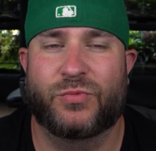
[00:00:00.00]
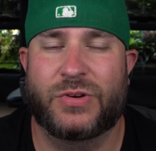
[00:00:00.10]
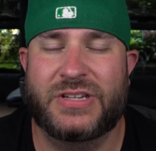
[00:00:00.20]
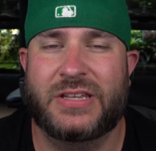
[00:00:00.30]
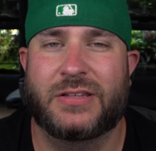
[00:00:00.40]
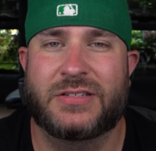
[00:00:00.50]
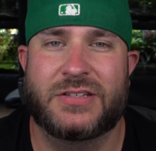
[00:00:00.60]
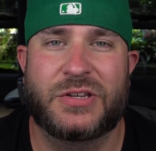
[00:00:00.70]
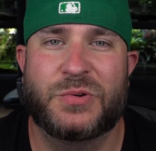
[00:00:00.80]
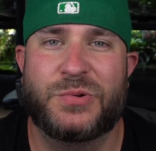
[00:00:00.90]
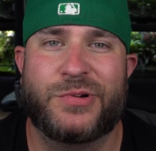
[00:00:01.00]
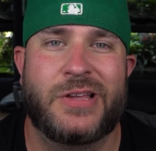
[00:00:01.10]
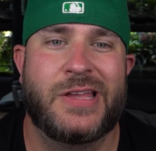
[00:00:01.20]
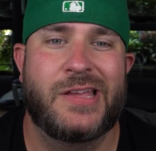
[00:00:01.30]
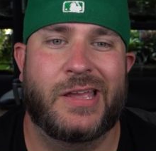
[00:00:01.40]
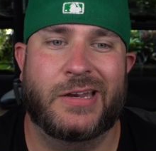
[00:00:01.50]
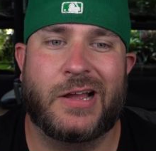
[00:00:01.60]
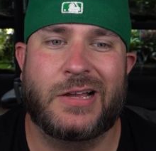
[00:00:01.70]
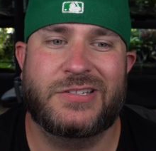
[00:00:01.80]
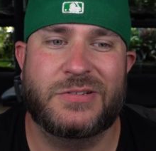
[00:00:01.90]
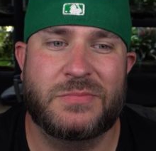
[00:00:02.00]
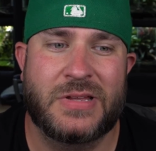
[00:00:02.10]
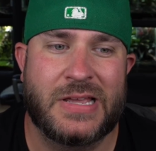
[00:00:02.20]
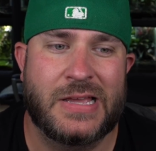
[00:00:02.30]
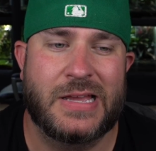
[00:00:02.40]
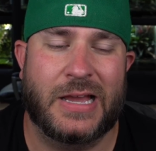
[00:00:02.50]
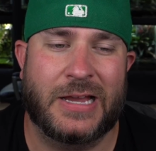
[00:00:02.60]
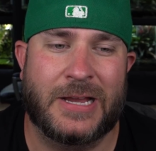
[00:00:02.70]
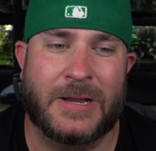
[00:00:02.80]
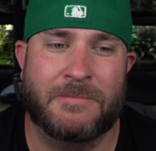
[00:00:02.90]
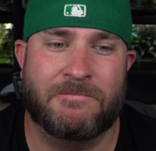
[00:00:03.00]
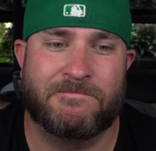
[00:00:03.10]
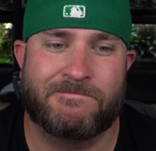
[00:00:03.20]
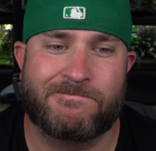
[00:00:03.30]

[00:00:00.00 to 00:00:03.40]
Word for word: ridiculously cool and awesome. Um,